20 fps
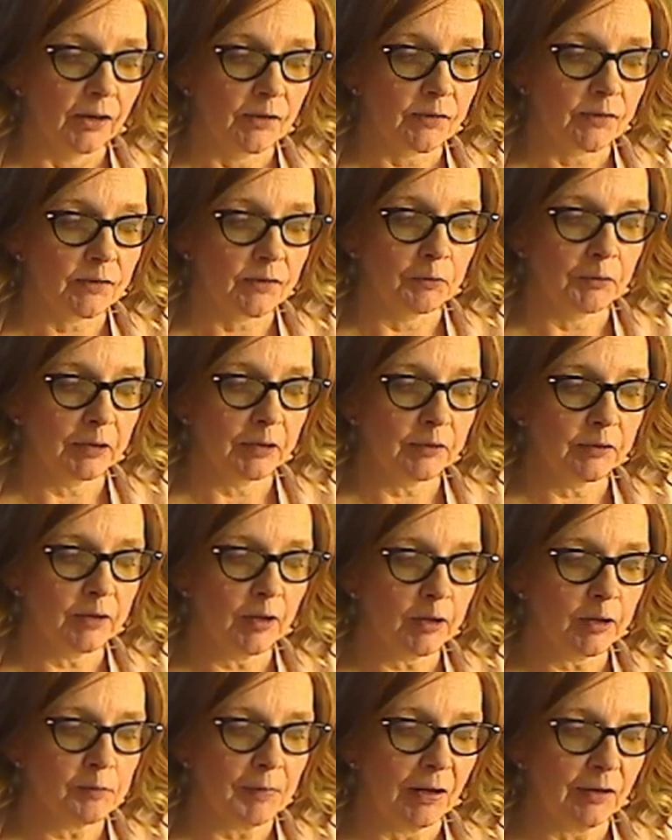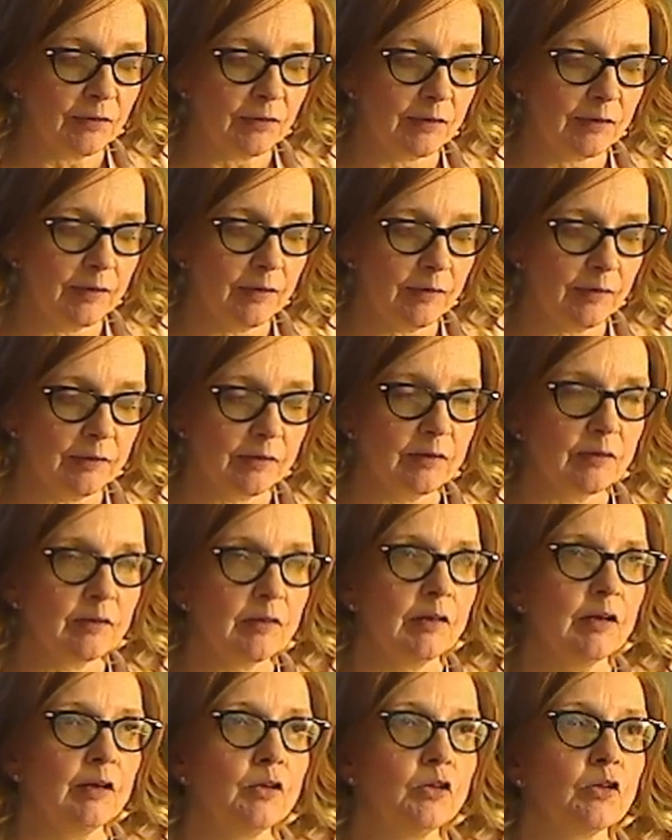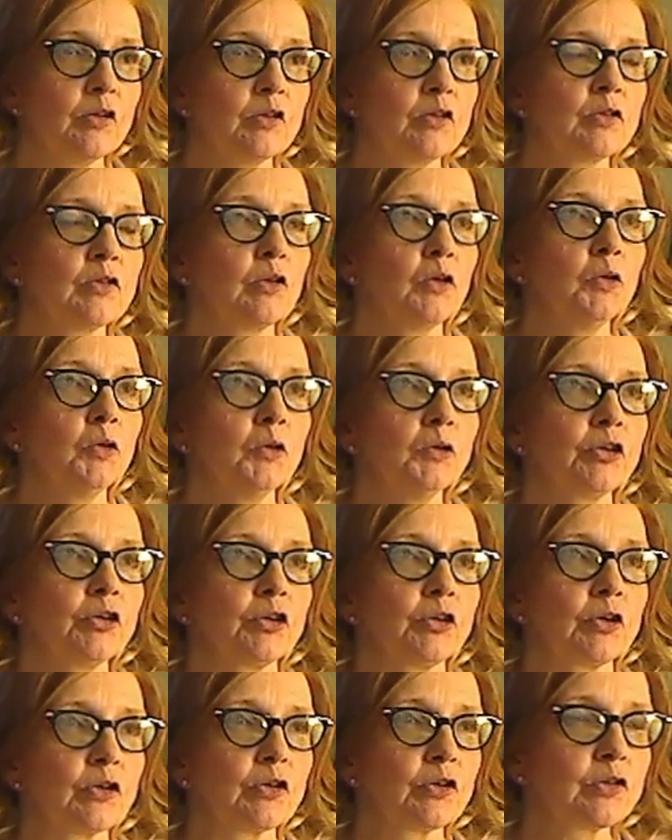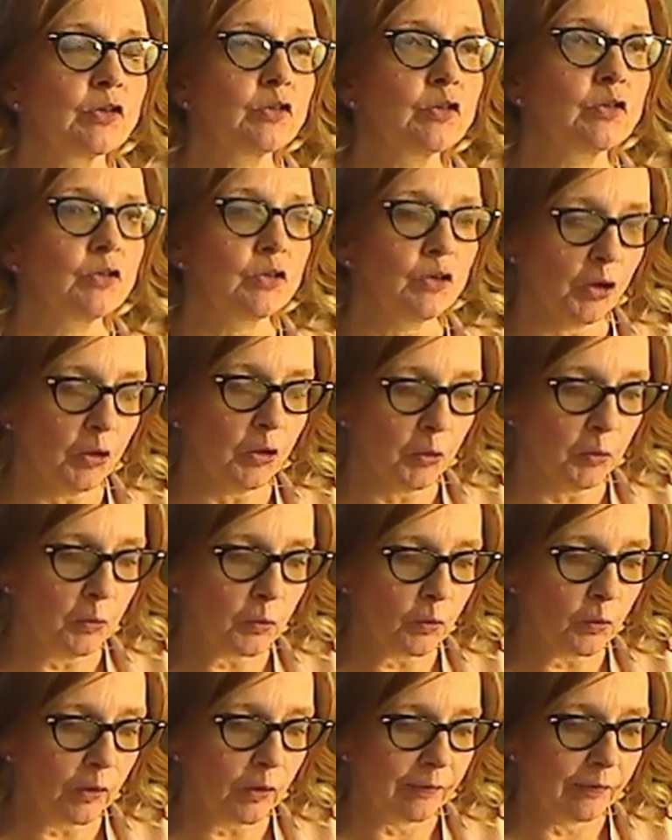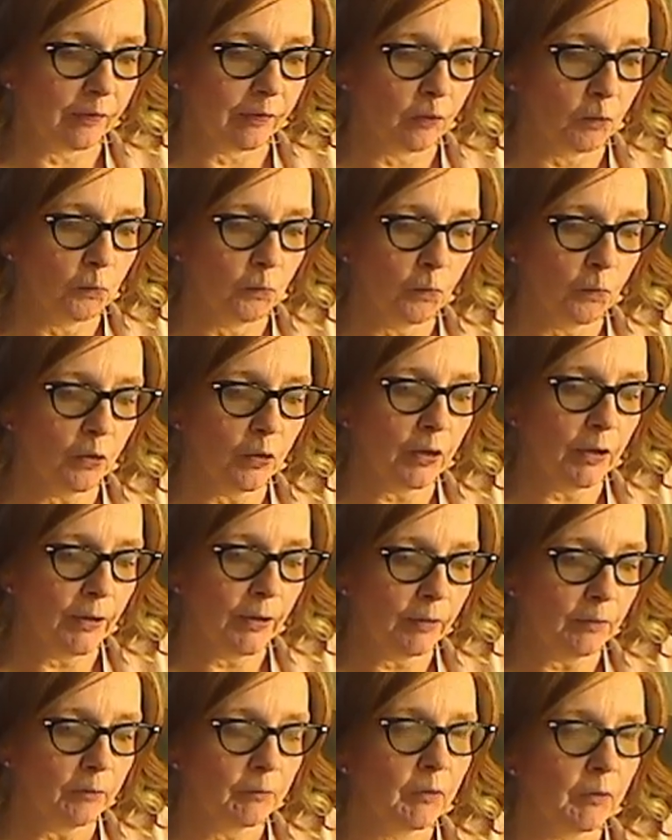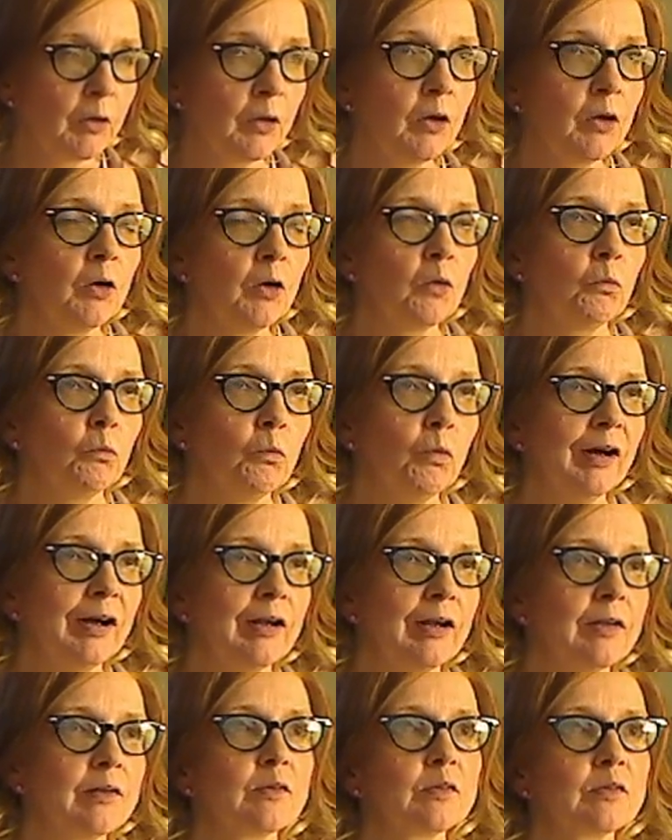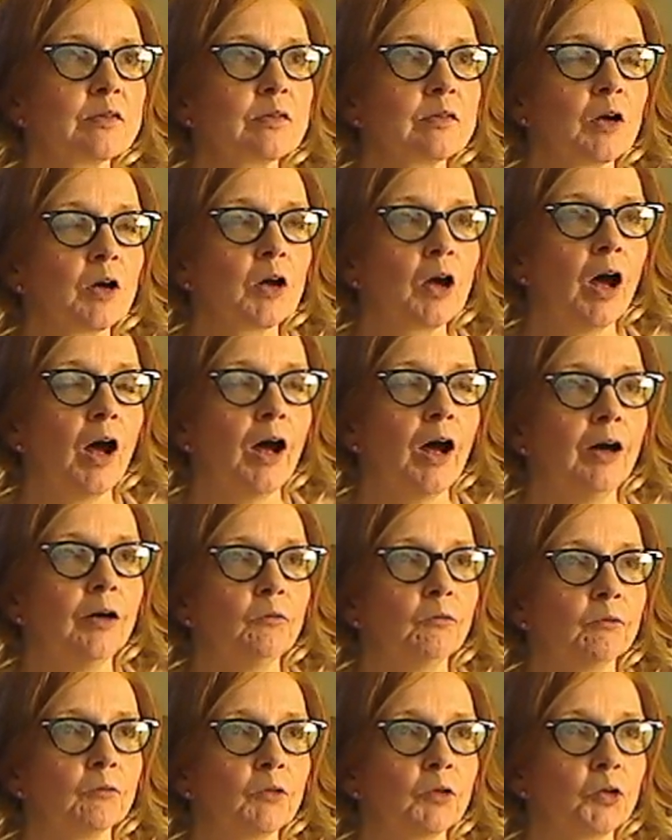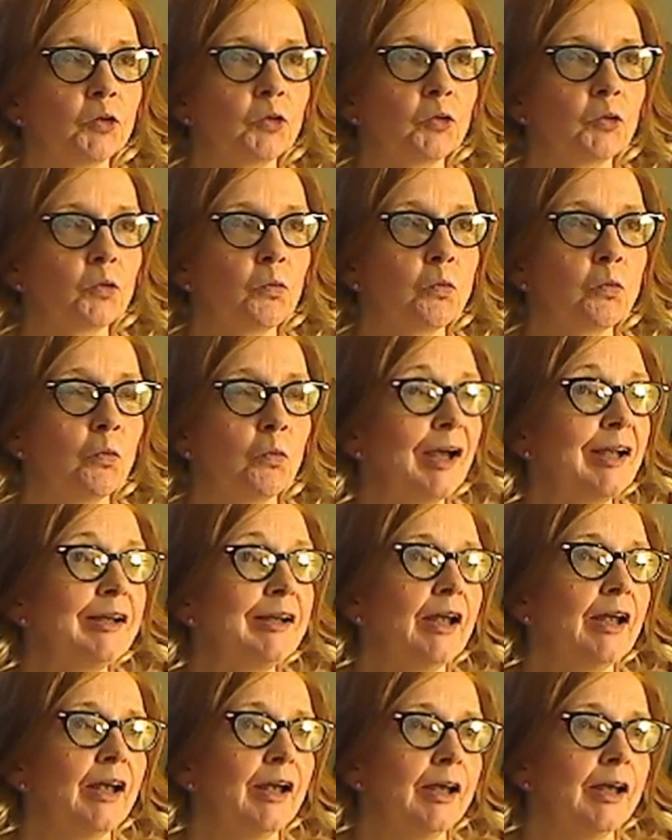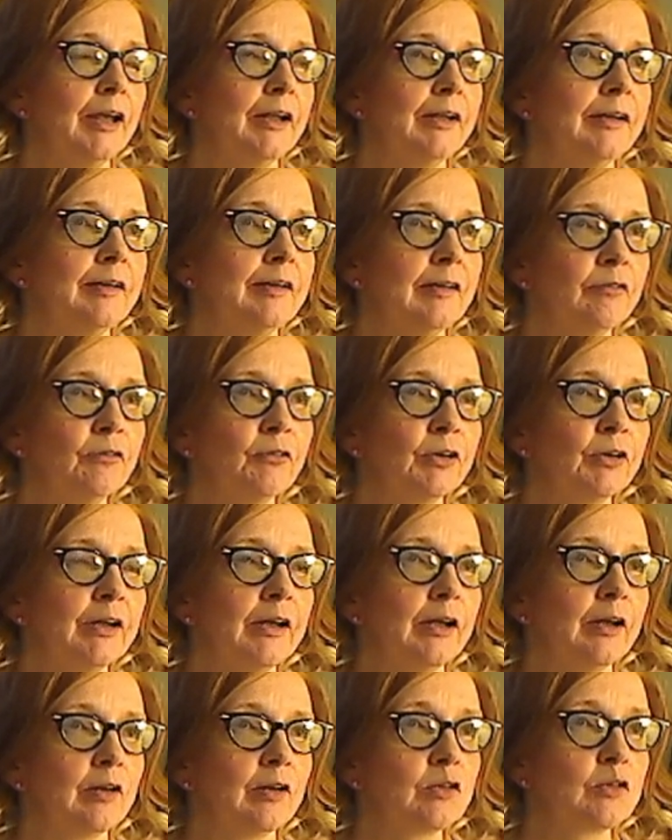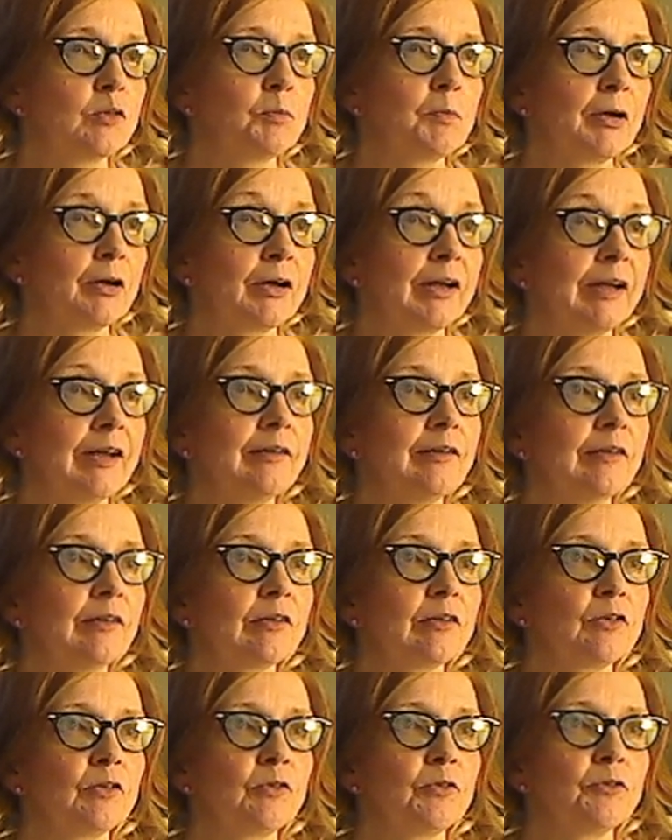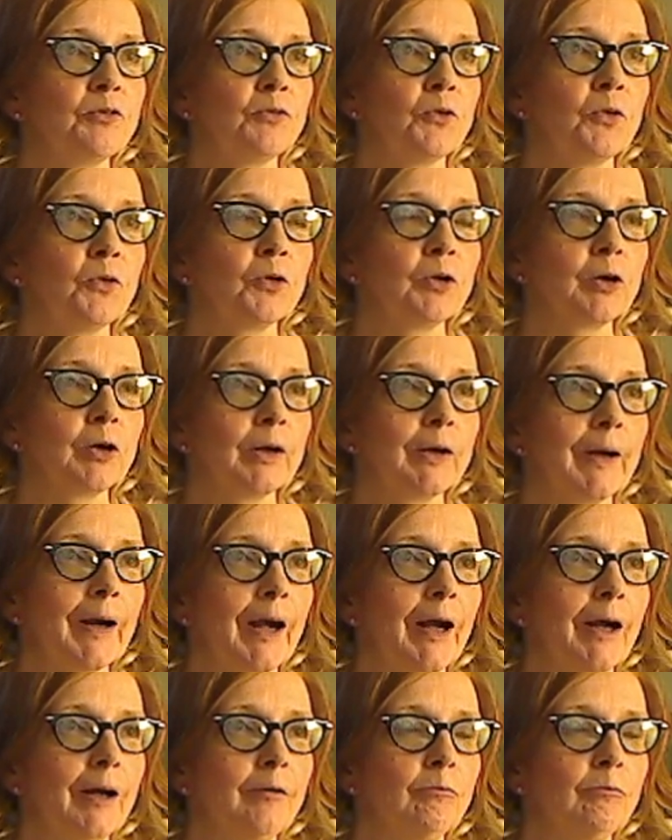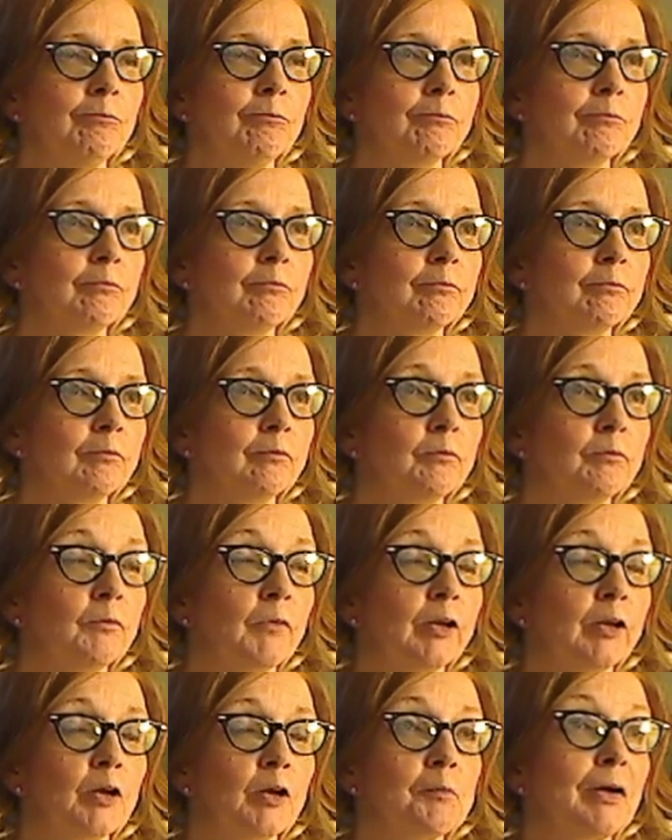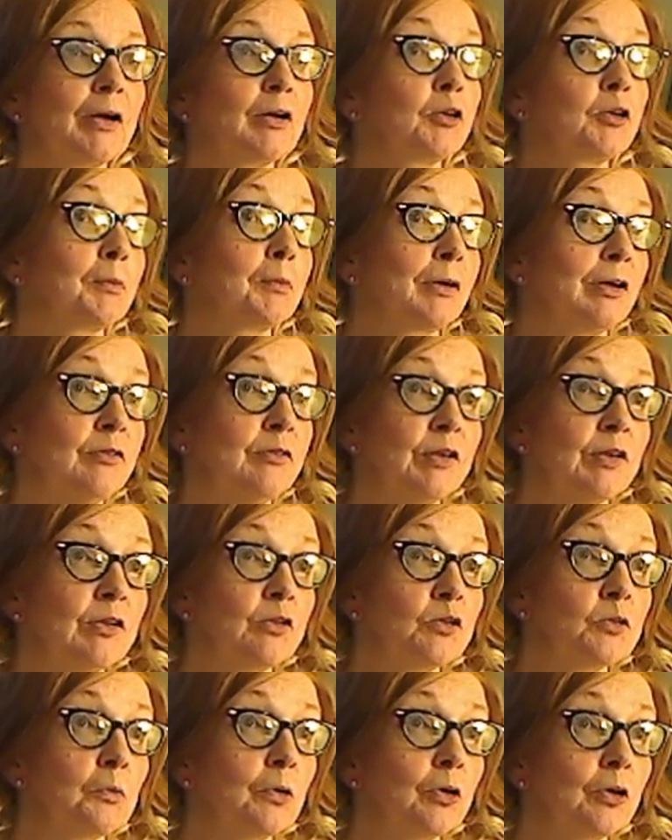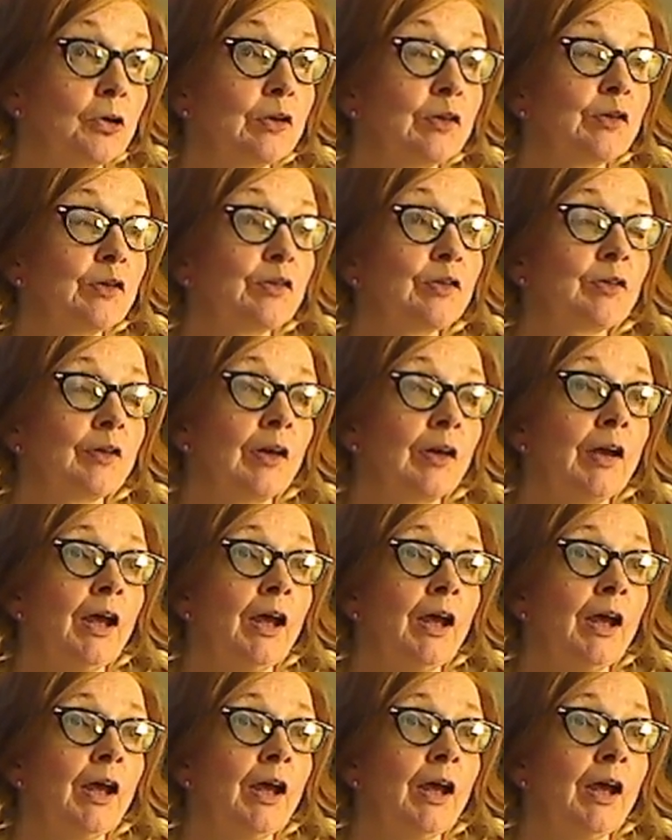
So we're going to talk about citizens into soldiers. So the war was quite a different experience for compared to previous wars.